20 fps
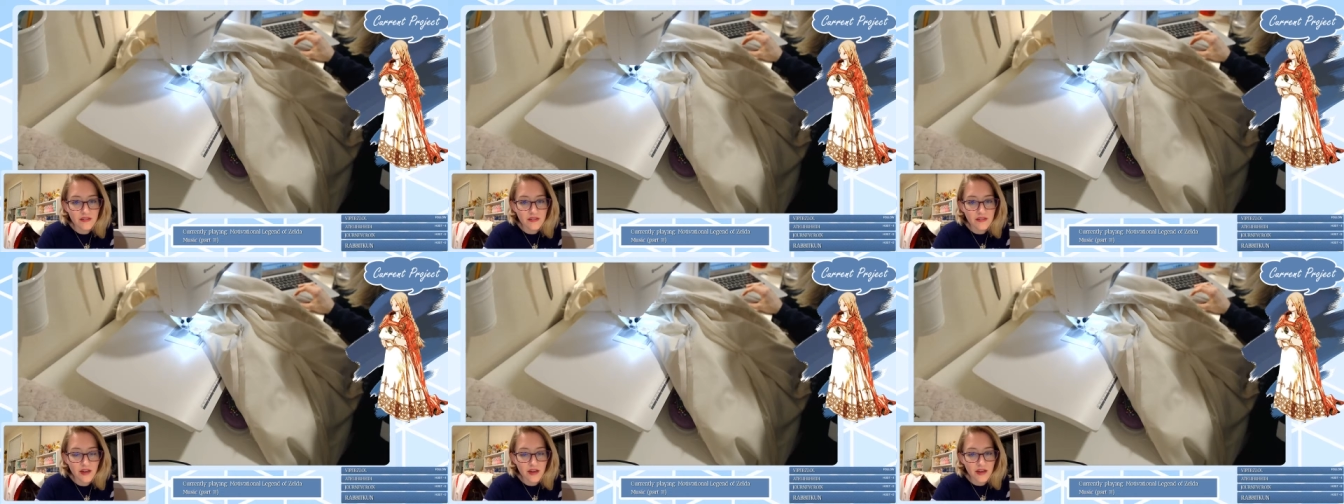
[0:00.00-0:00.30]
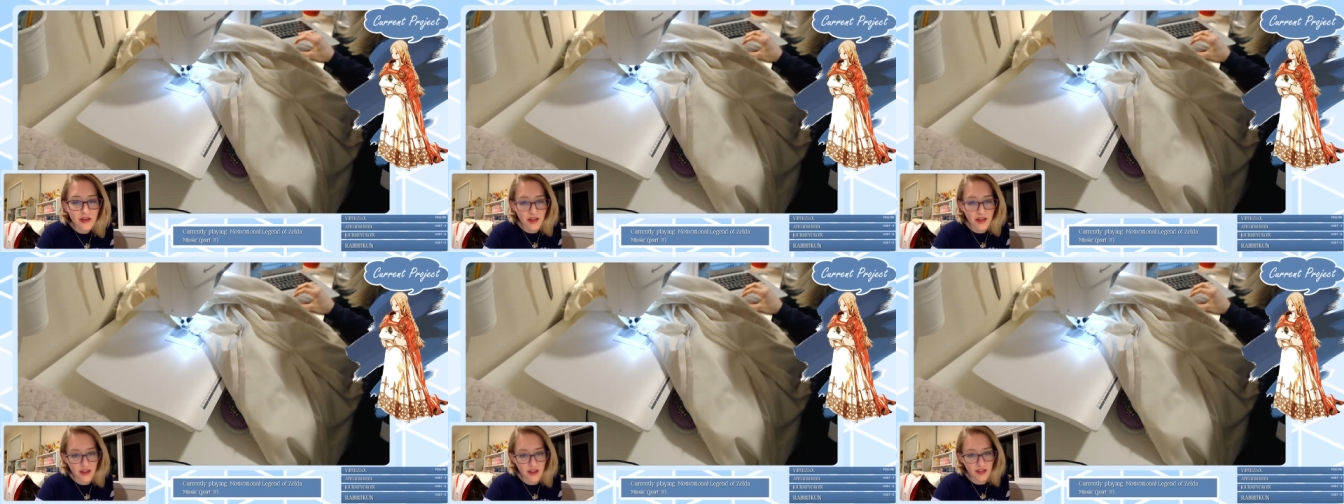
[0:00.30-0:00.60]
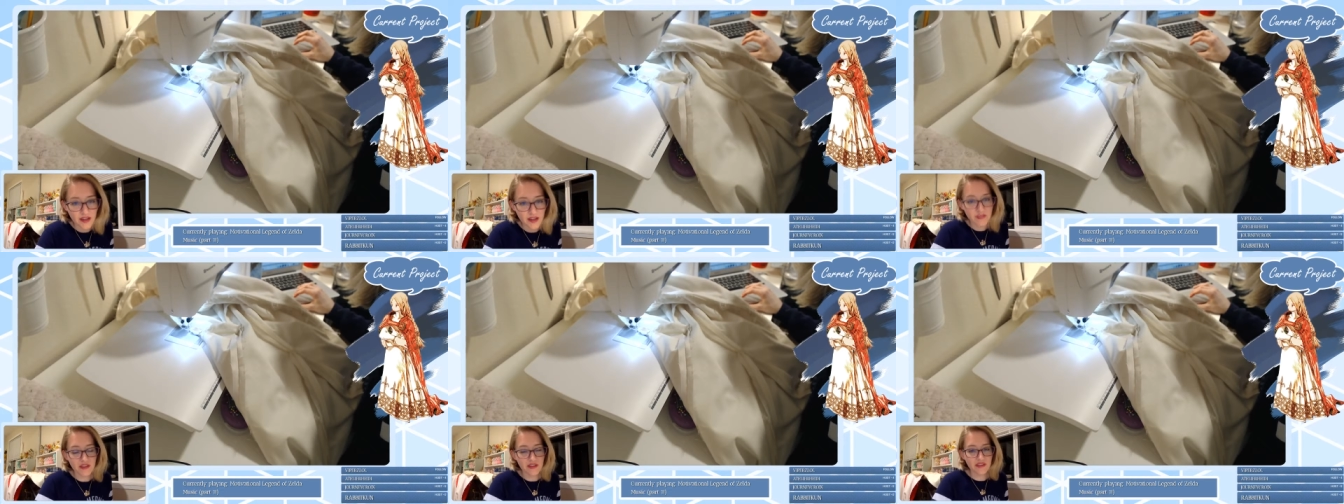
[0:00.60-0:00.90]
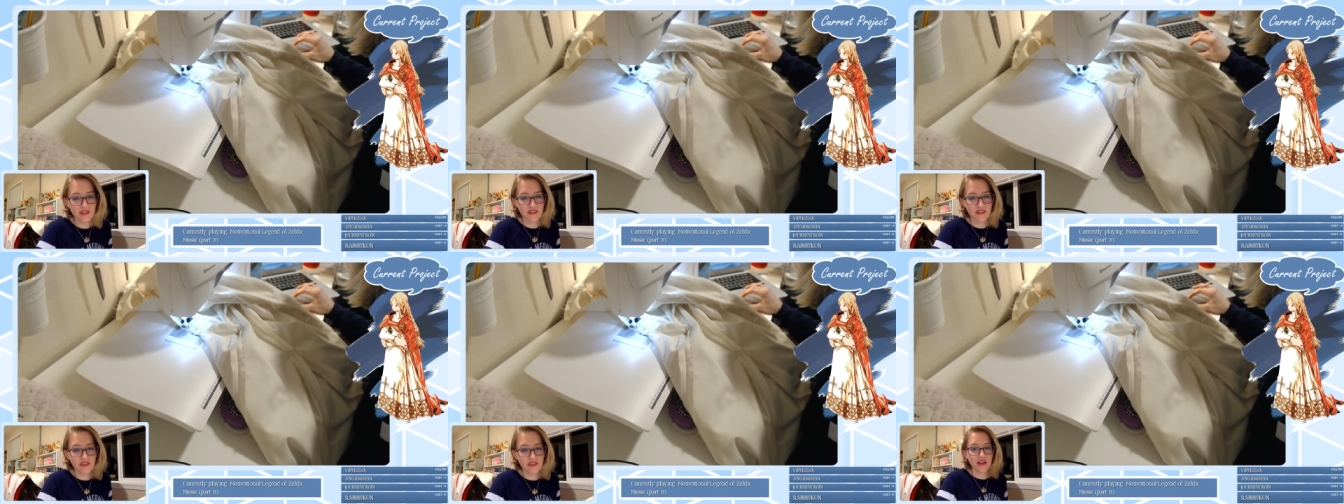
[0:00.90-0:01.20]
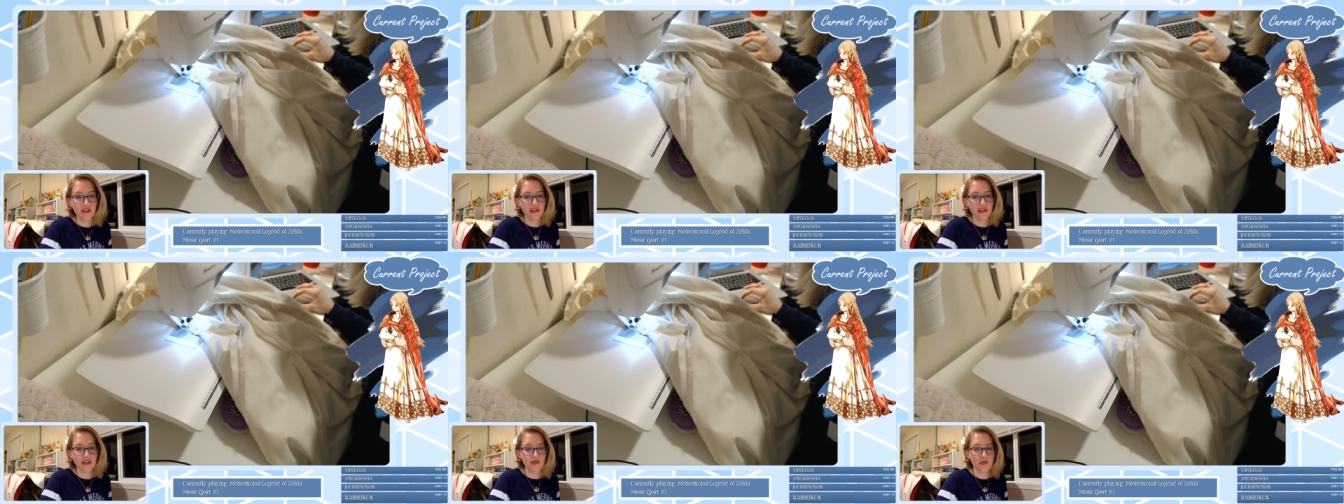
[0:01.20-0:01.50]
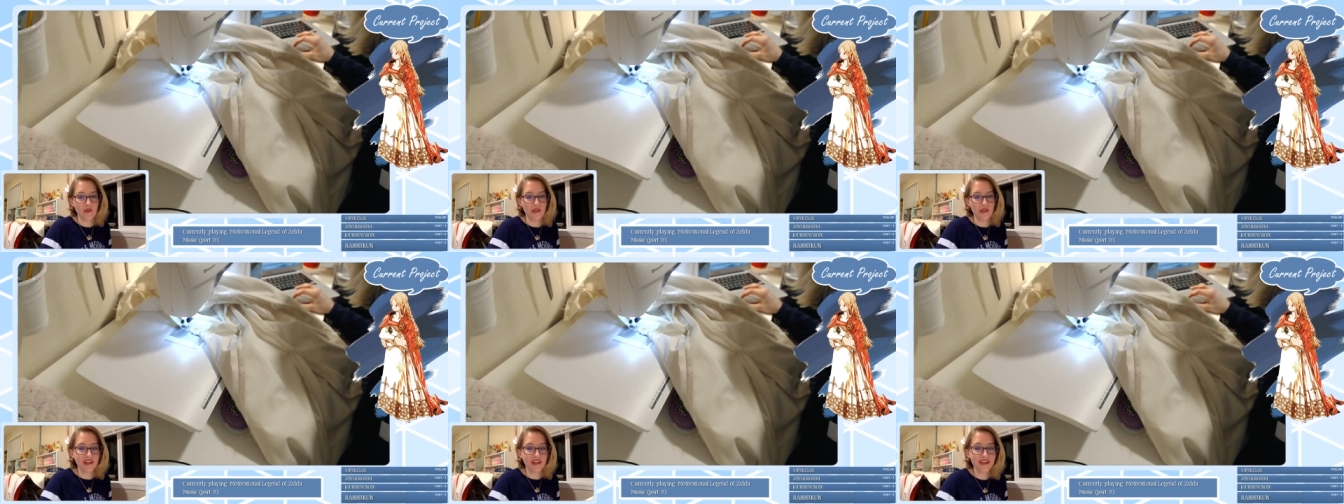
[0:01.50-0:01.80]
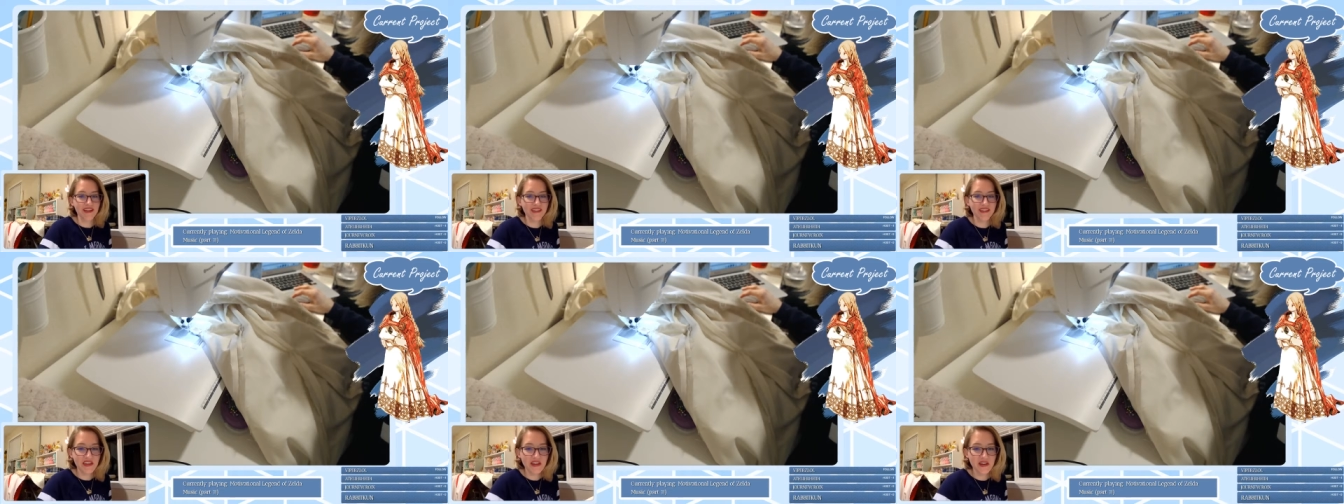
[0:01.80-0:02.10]
Yeah, I love these. There's a lot of these
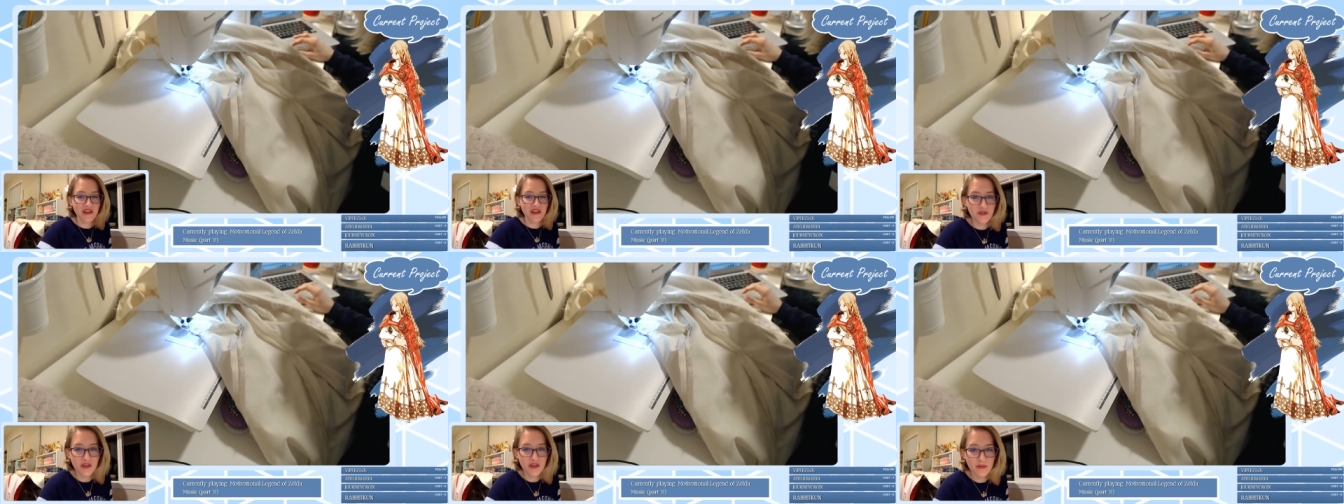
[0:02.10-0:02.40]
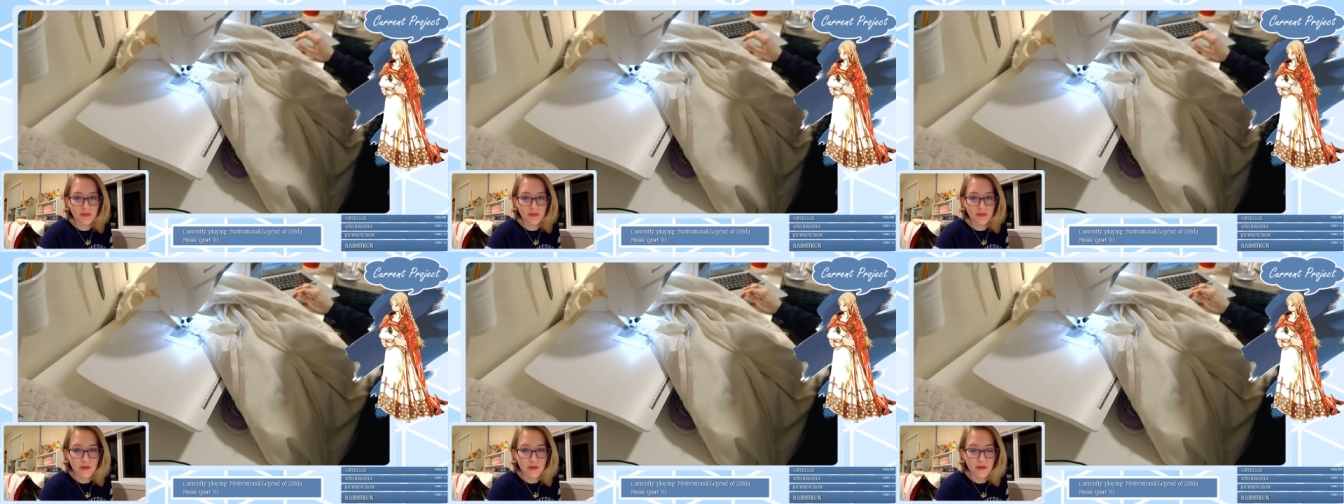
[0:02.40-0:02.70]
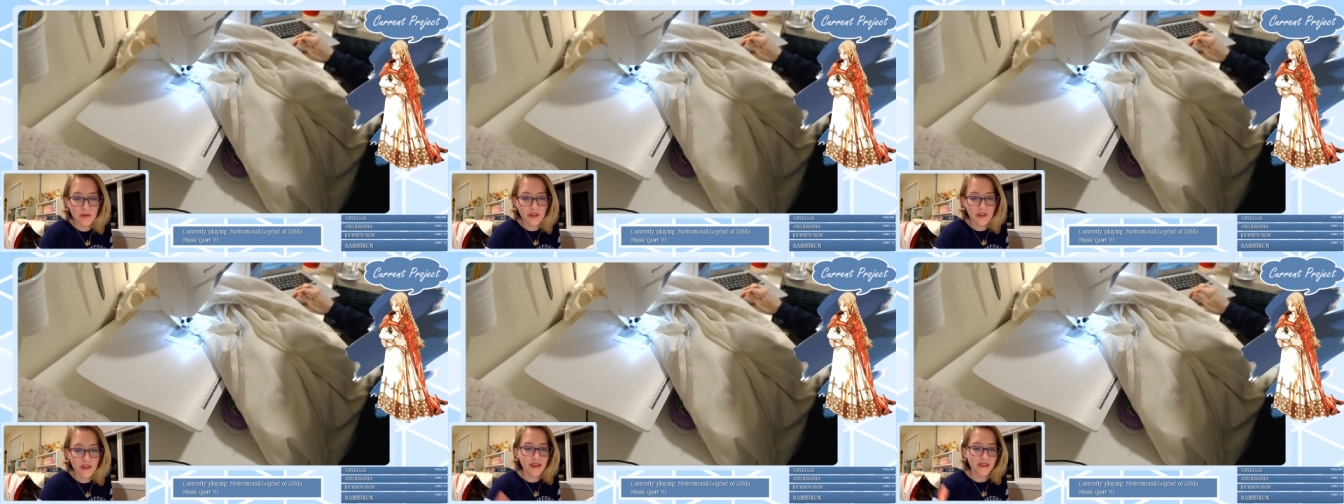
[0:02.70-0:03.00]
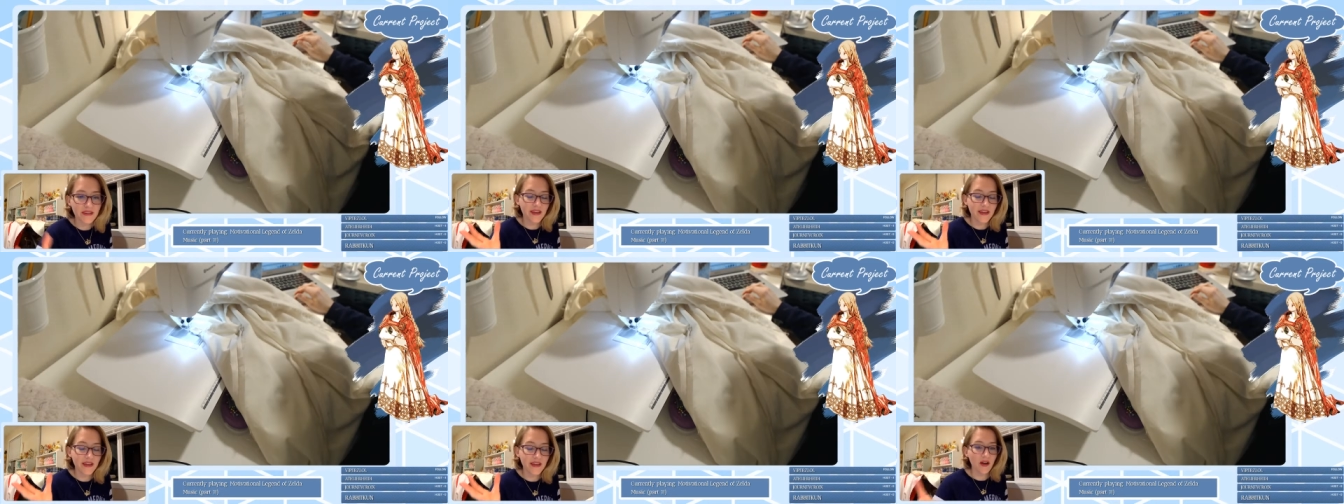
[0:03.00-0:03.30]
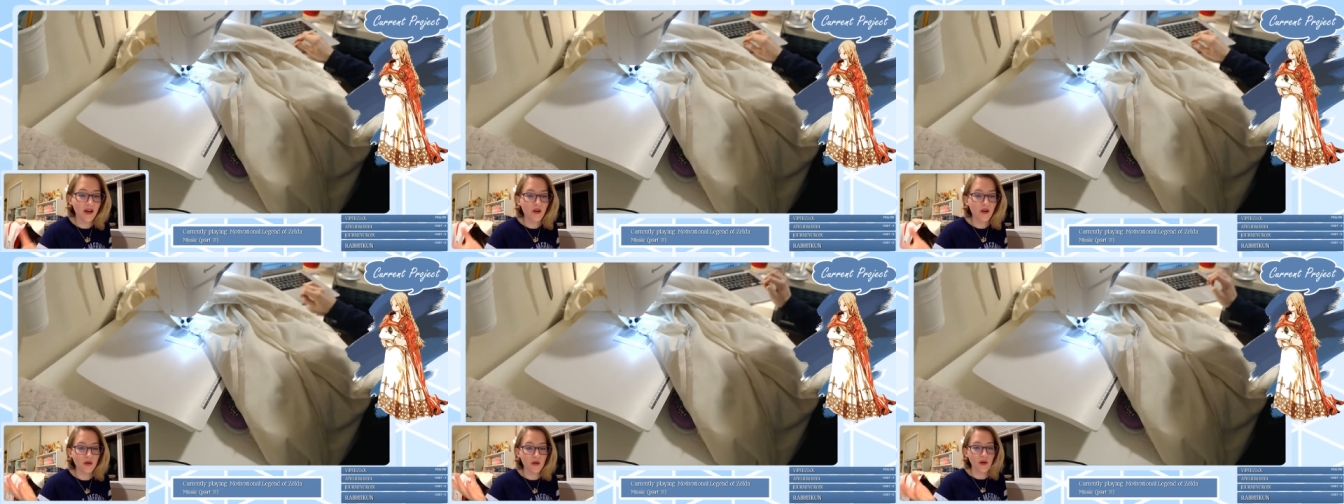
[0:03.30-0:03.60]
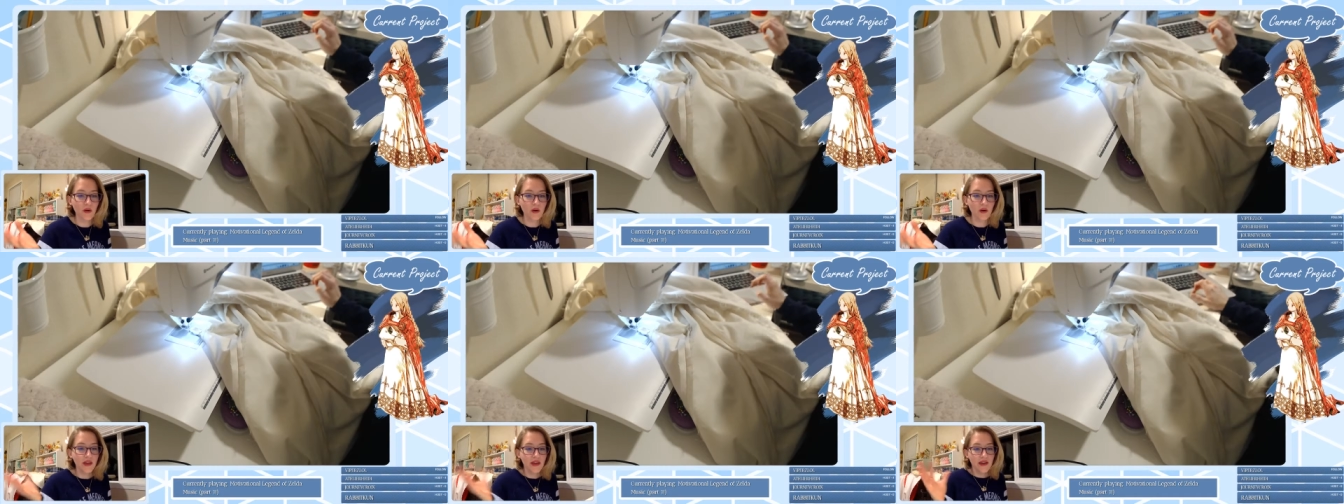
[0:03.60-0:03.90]
playlists now where people will like say, "Oh,